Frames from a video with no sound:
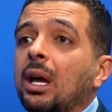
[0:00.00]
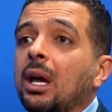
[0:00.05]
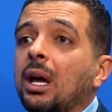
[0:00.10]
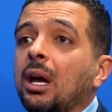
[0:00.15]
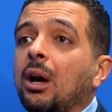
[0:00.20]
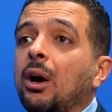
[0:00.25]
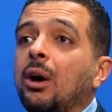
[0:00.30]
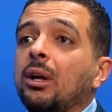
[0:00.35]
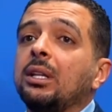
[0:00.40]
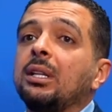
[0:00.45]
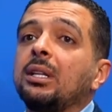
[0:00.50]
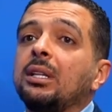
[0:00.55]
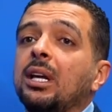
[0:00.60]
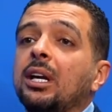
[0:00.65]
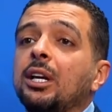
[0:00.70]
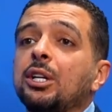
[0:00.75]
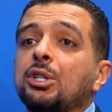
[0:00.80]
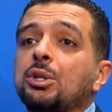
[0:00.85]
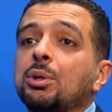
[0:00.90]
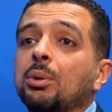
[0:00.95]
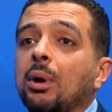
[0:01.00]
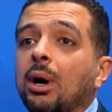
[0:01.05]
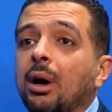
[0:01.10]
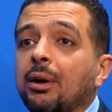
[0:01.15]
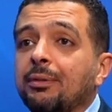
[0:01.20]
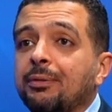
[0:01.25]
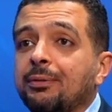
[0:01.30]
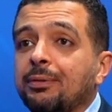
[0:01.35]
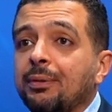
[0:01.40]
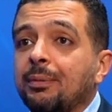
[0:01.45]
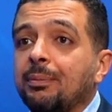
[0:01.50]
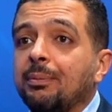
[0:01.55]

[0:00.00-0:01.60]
on the issue of